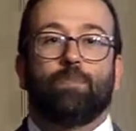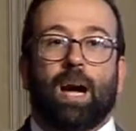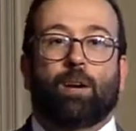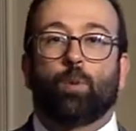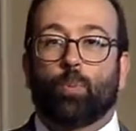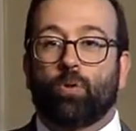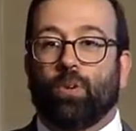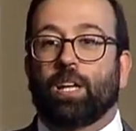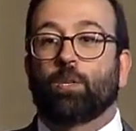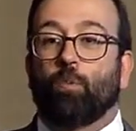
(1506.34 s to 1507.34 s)
macro
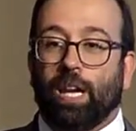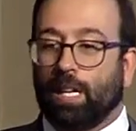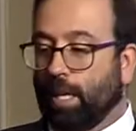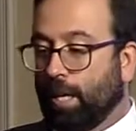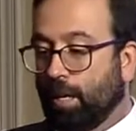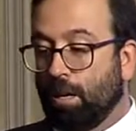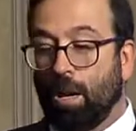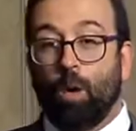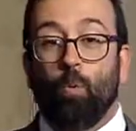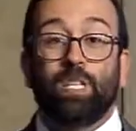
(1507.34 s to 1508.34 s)
financial regulator,
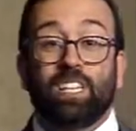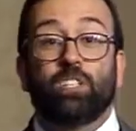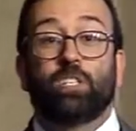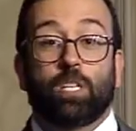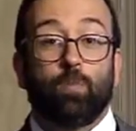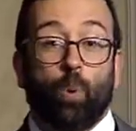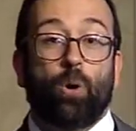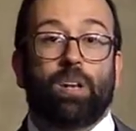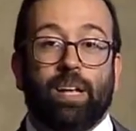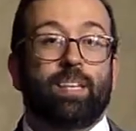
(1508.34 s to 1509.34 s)
was essentially
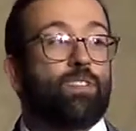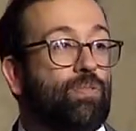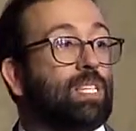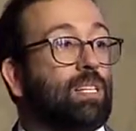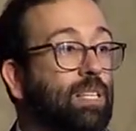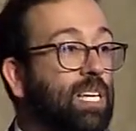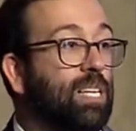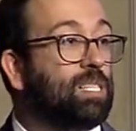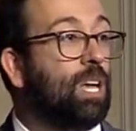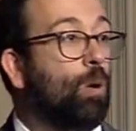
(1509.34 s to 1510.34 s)
subordinated to the fiscal
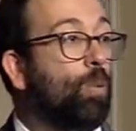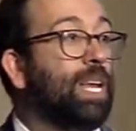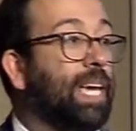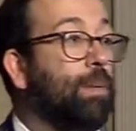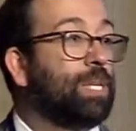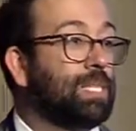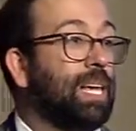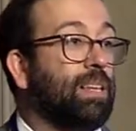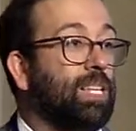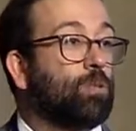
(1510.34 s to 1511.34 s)
needs when it came to
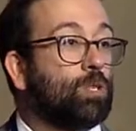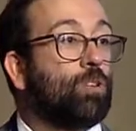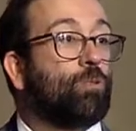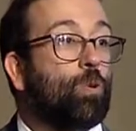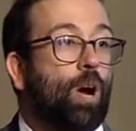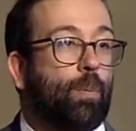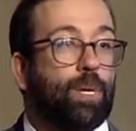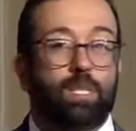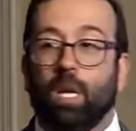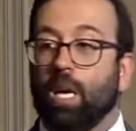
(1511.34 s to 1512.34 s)
setting these reserve
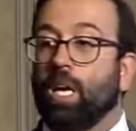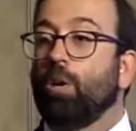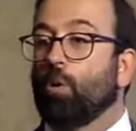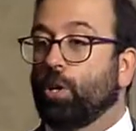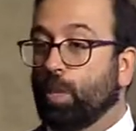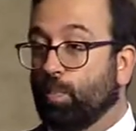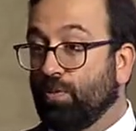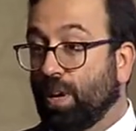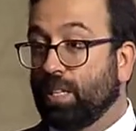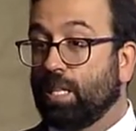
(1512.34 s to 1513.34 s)
requirements in order to
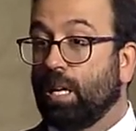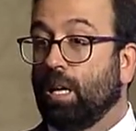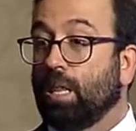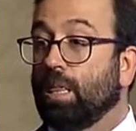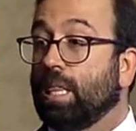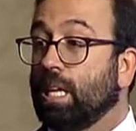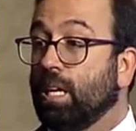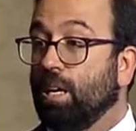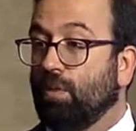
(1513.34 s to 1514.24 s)
prevent the,